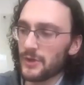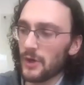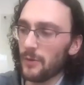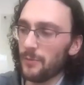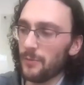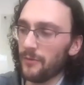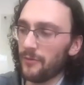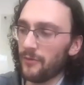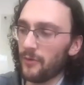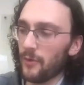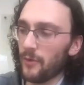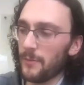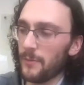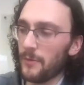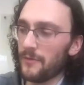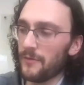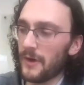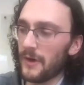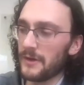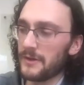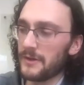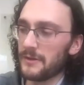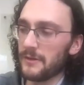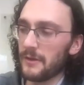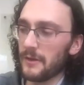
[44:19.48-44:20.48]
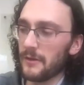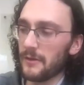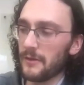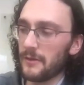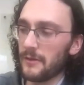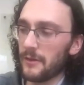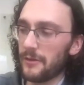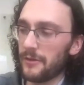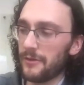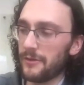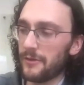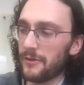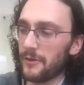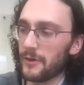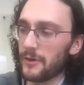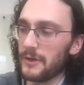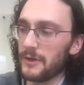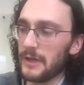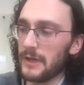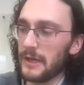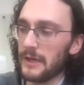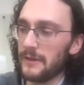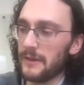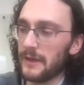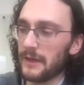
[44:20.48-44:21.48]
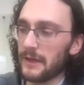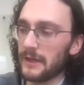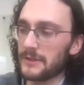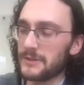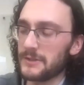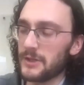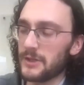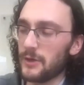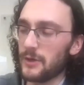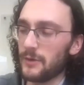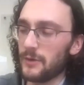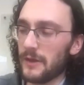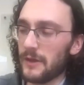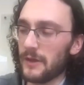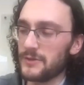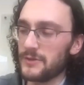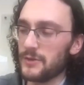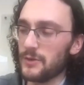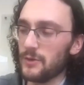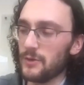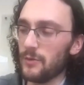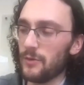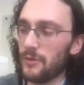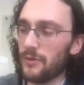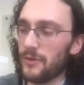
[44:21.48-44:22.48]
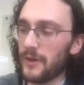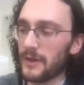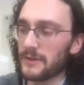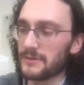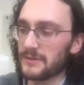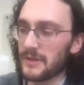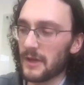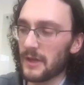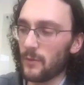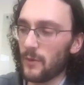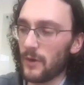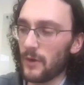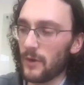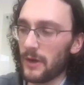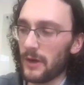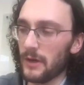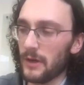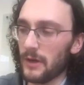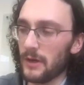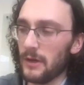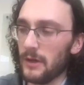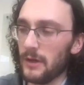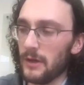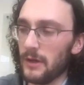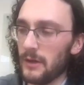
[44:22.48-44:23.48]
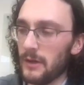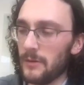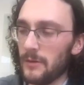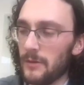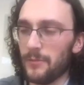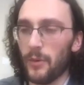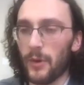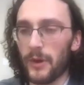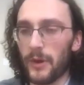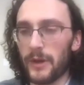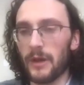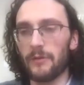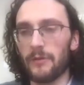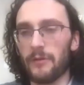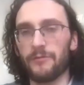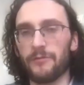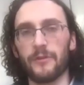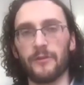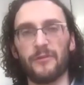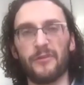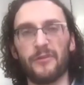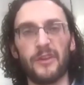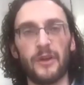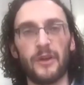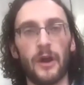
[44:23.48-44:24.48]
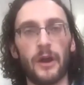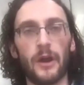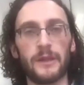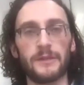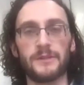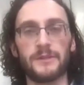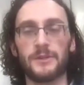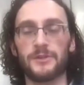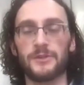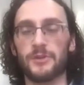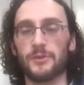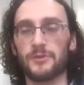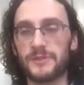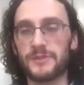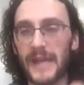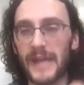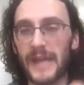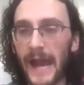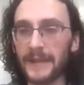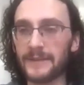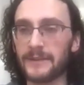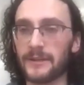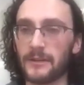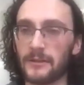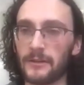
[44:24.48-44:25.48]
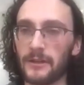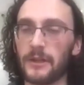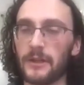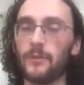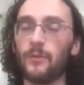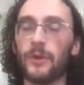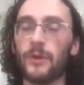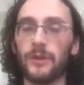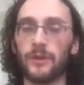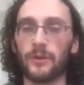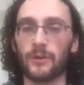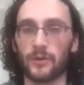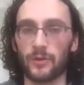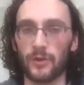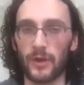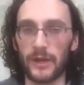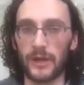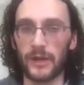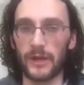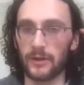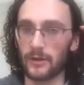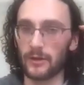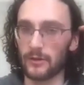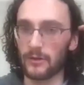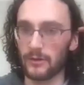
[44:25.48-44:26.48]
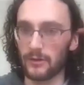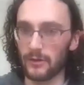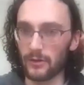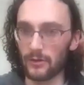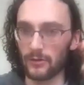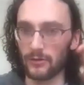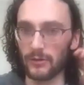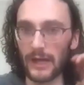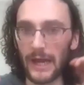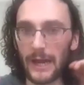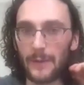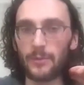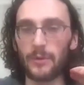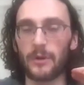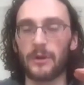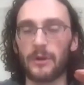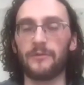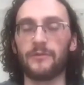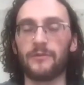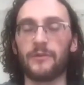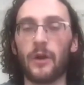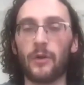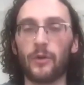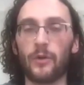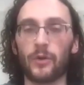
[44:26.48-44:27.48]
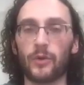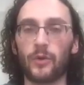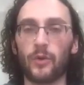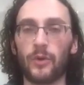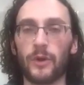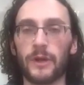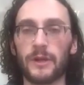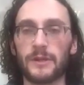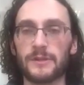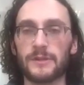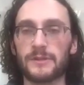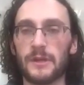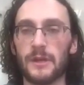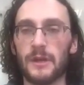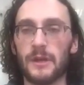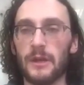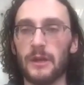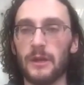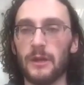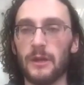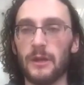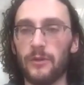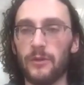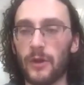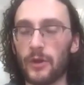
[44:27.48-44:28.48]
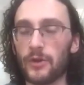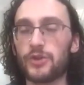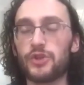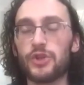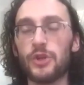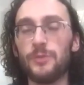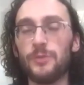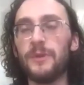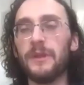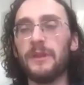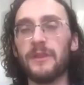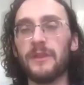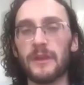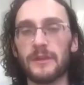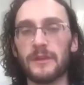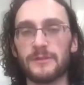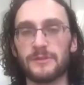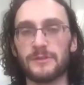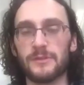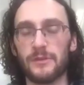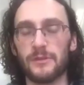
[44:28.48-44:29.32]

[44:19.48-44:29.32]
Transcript: So before we move on to the third need and then get to Q&A, two things I want to point out for the audience here. So tactically, when you're creating your library of call recordings, there should be